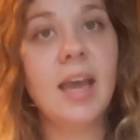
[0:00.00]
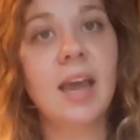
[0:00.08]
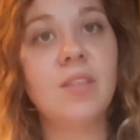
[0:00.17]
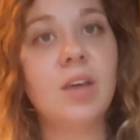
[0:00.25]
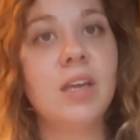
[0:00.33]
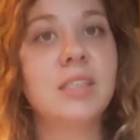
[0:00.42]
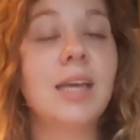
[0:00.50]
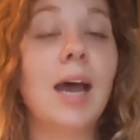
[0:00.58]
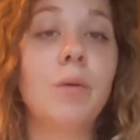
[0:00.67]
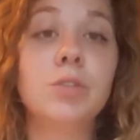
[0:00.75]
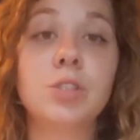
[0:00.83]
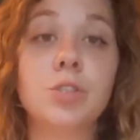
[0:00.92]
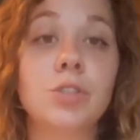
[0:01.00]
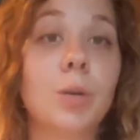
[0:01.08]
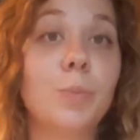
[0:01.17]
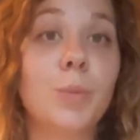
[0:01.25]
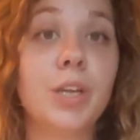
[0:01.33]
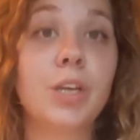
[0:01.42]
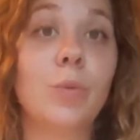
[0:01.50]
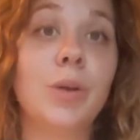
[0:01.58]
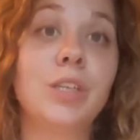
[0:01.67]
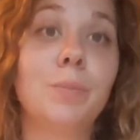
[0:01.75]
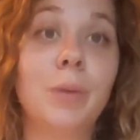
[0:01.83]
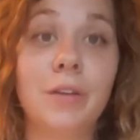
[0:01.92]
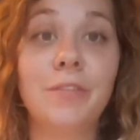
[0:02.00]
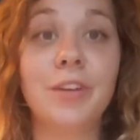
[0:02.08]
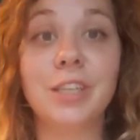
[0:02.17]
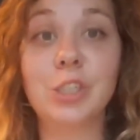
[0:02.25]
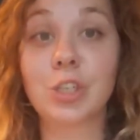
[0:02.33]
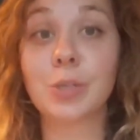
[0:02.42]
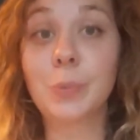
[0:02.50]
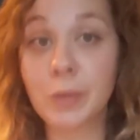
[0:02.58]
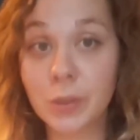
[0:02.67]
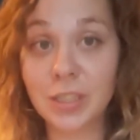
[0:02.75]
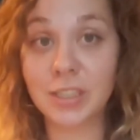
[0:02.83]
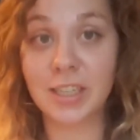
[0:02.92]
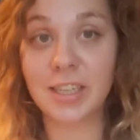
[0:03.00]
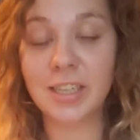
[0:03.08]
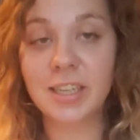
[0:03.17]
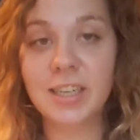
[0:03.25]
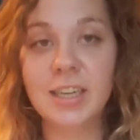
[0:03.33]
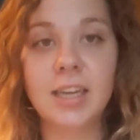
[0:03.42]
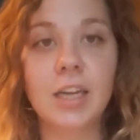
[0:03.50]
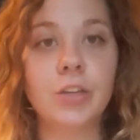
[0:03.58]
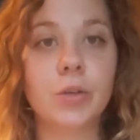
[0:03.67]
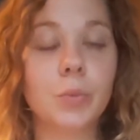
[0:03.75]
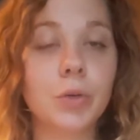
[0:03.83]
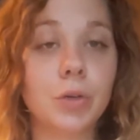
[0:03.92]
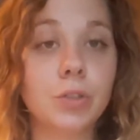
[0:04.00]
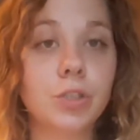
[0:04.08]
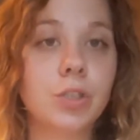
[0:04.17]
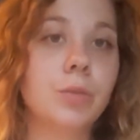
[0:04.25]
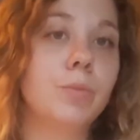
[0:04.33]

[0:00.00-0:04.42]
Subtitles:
And that is, how is your company going to benefit your community and your world?